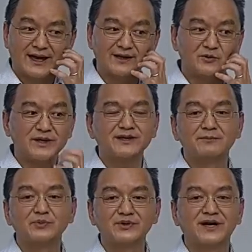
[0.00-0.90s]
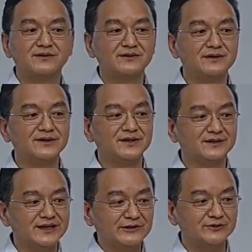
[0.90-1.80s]
and we can put our
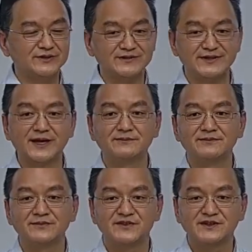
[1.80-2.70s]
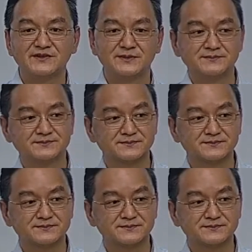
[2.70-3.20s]
learning into the same system.